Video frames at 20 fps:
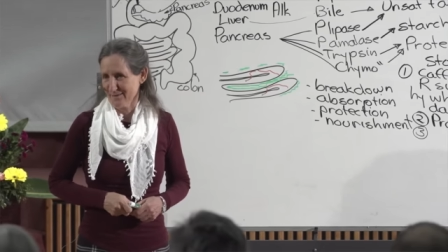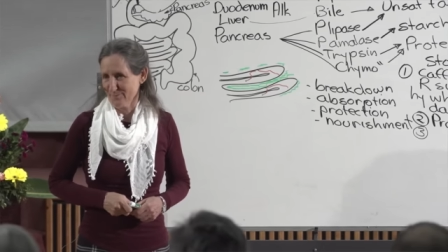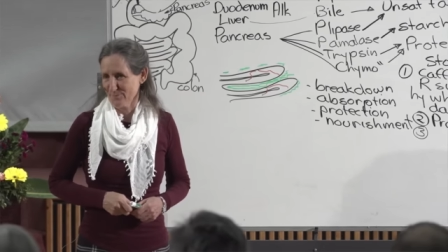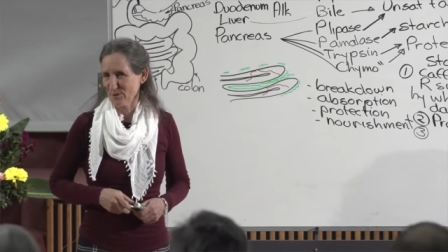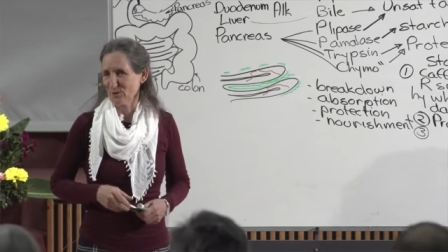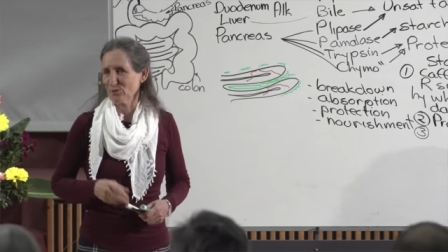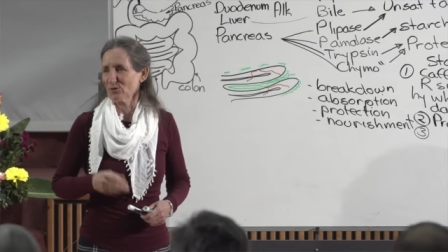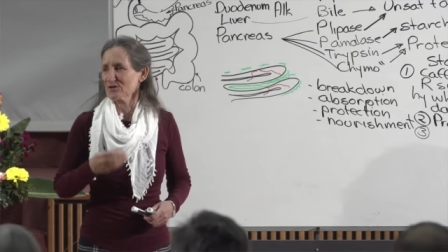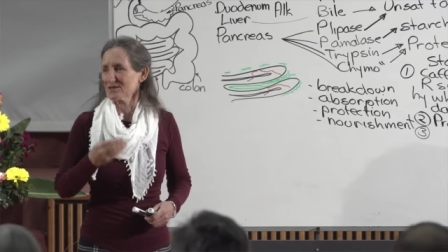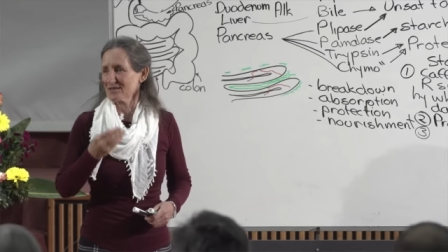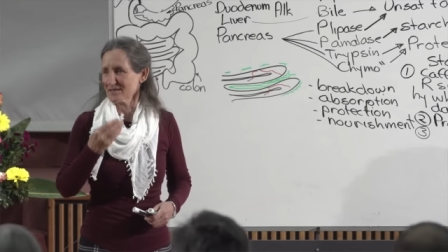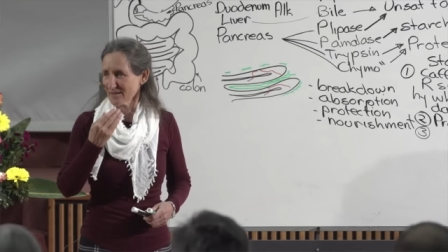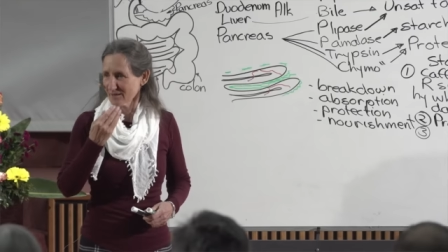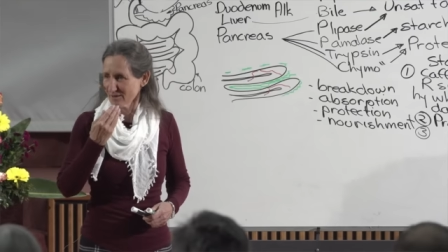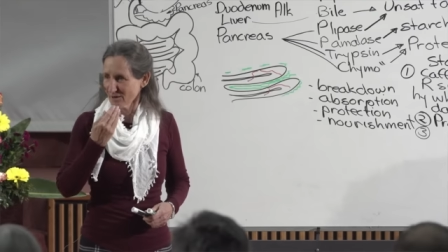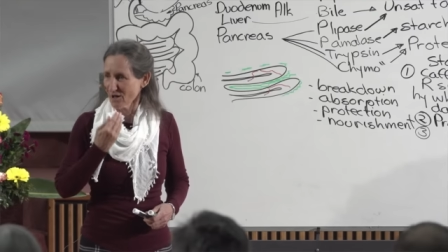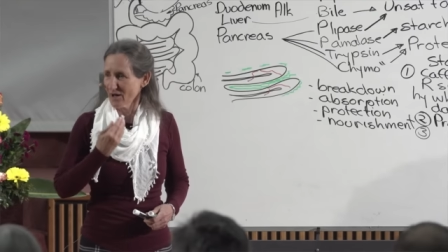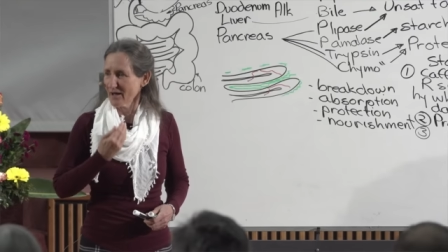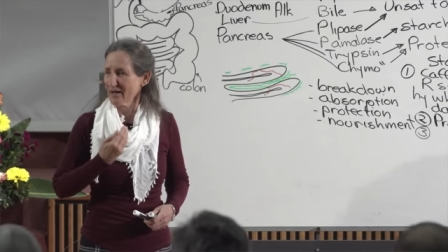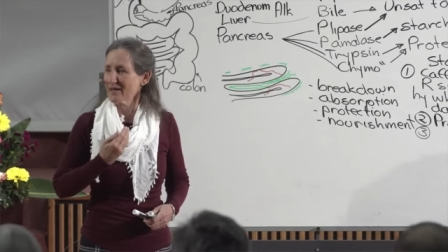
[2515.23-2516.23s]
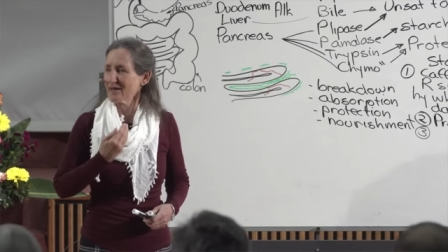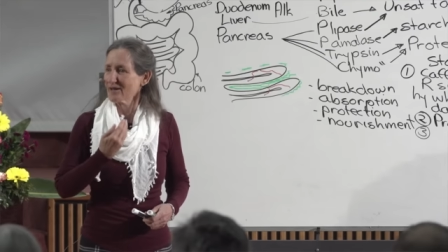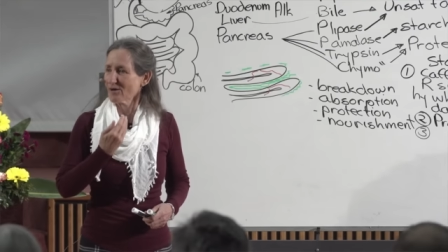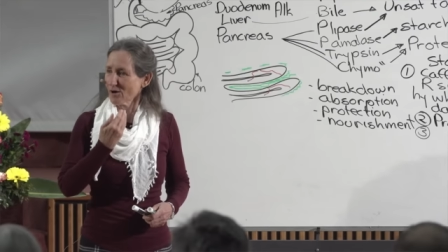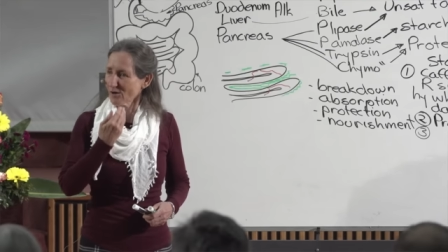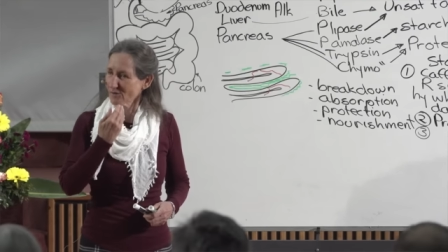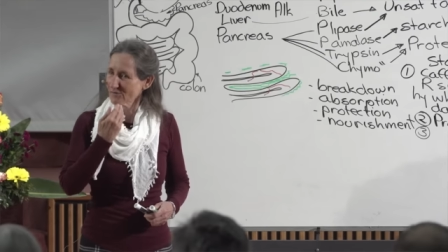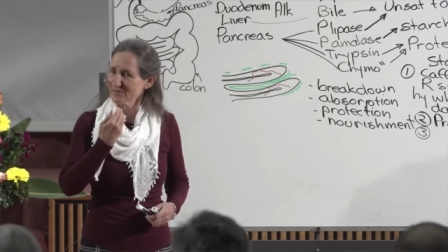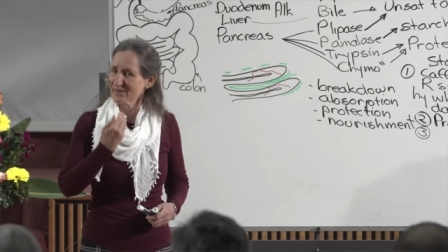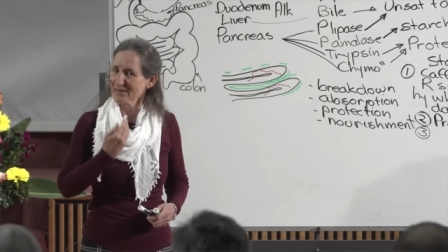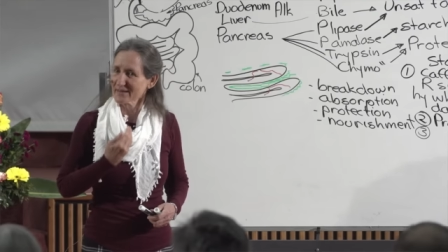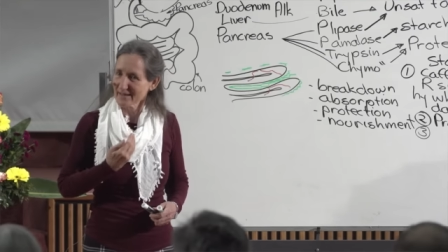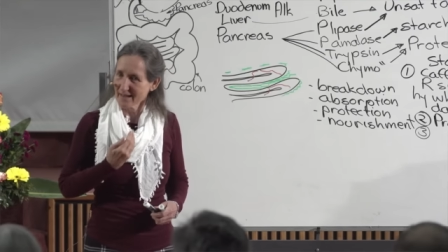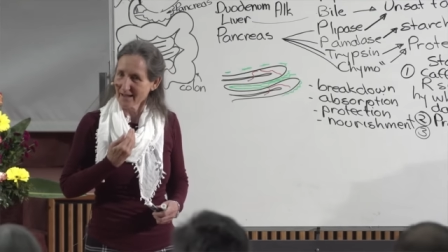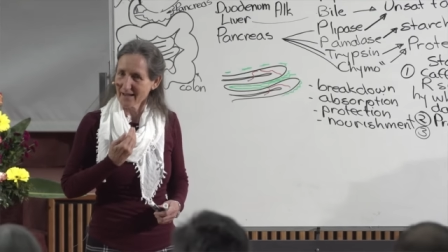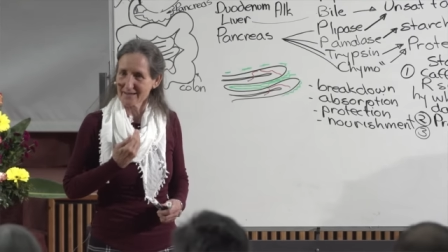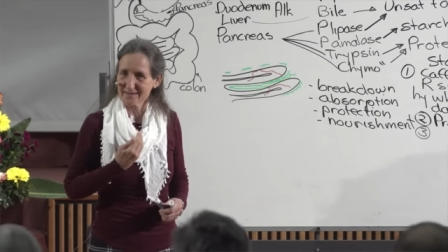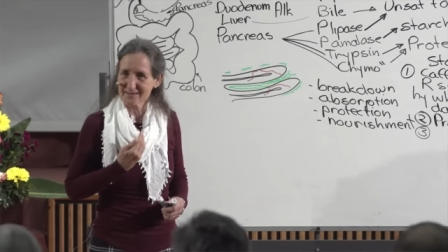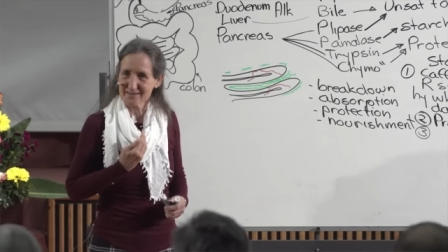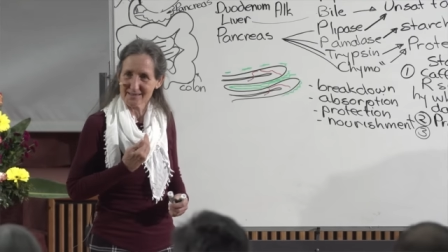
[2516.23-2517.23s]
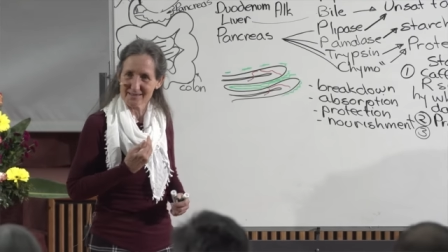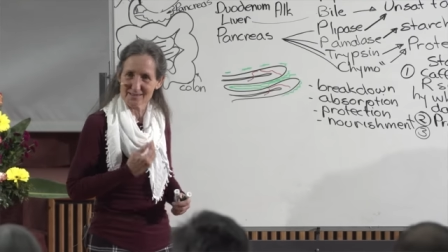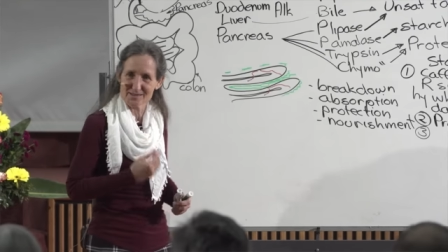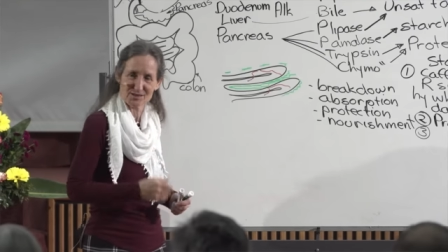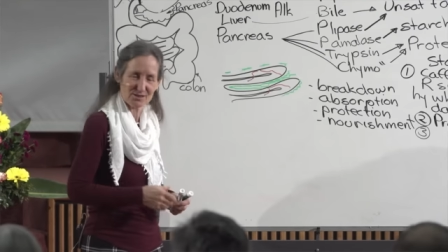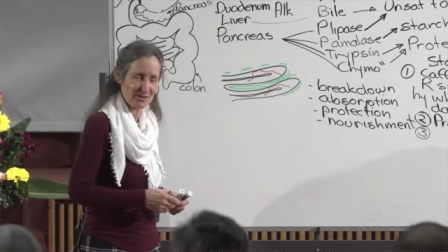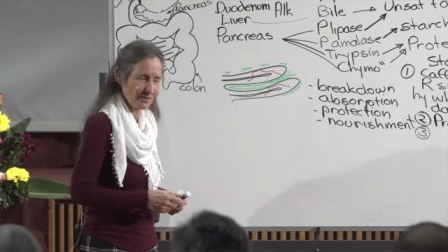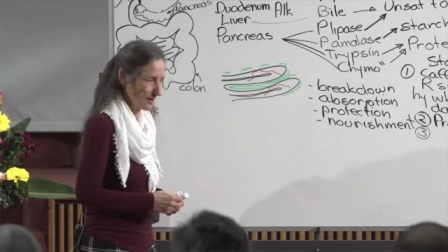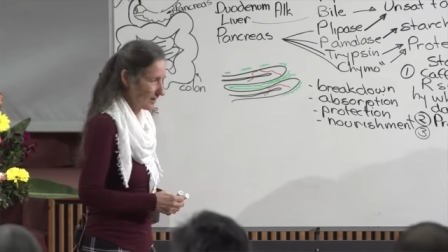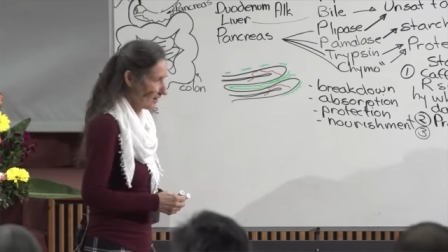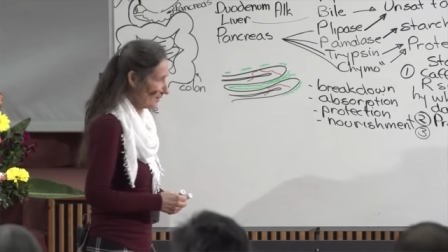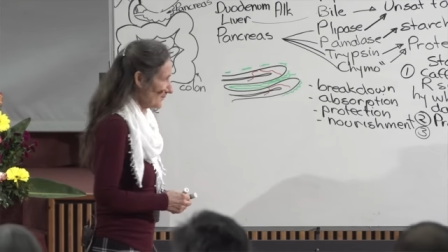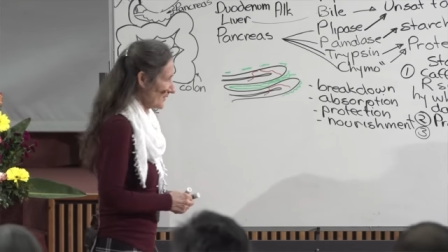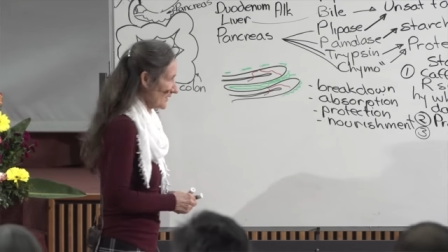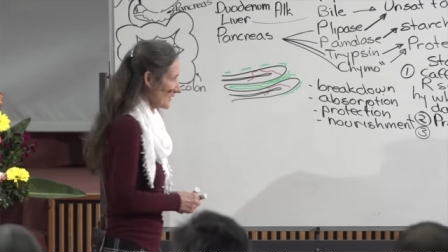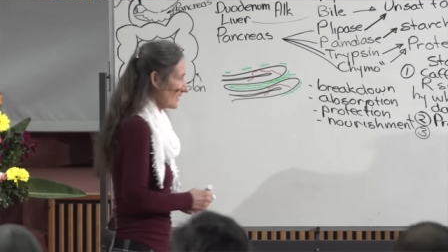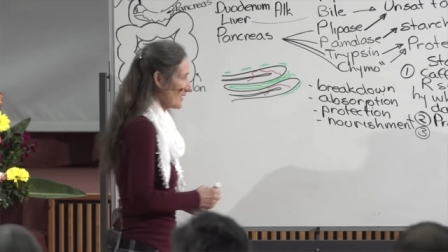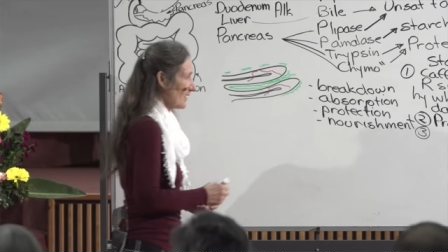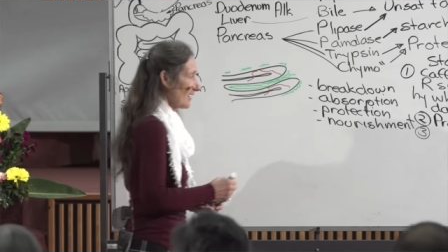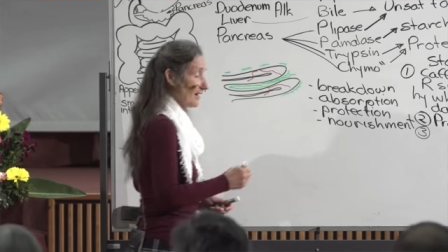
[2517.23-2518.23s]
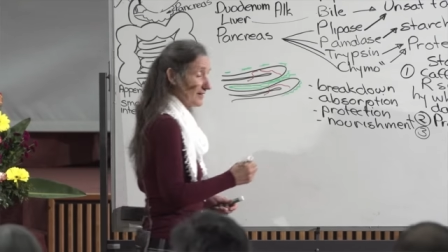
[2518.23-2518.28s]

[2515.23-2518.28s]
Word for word: because the lining of the gut is sliming.